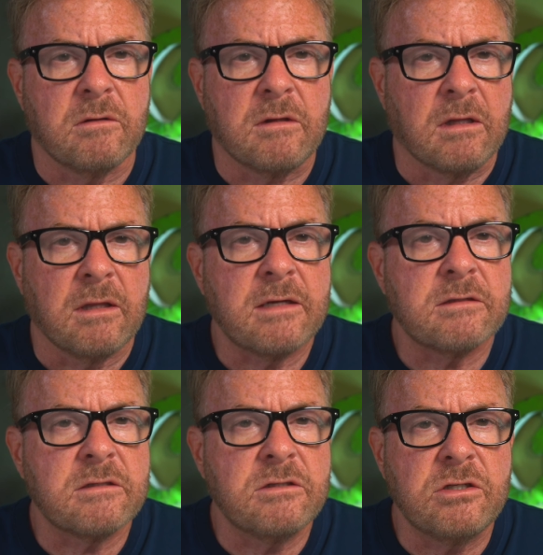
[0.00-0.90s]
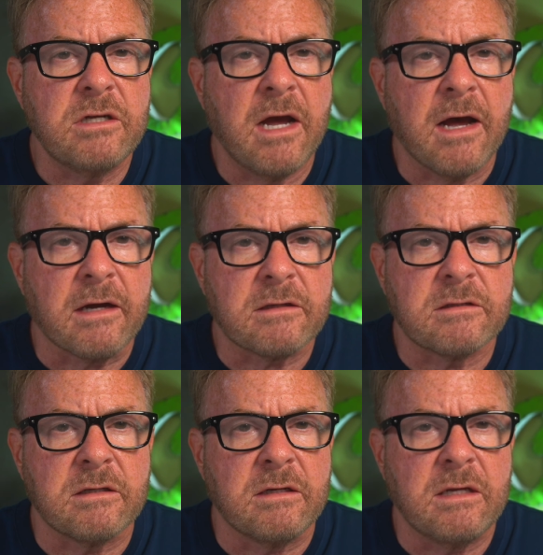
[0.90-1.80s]
the Lexus GX,
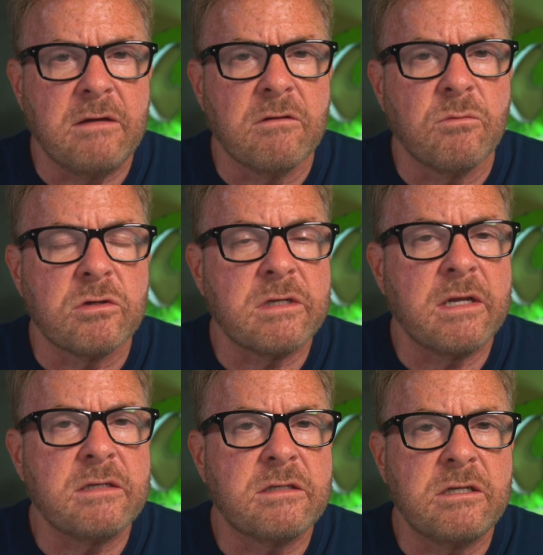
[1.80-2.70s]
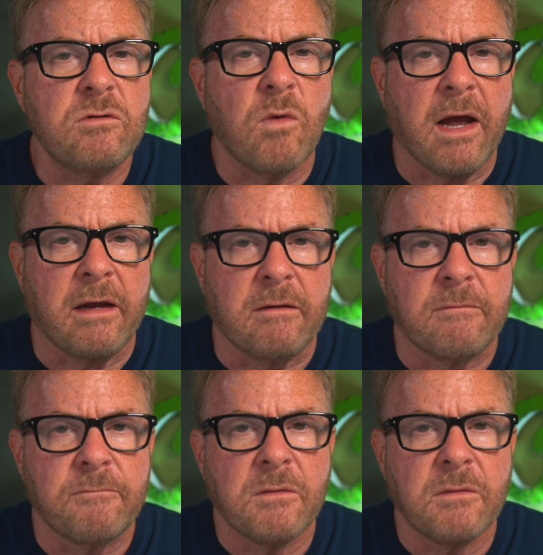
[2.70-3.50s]
and even the Mercedes G-Wagon.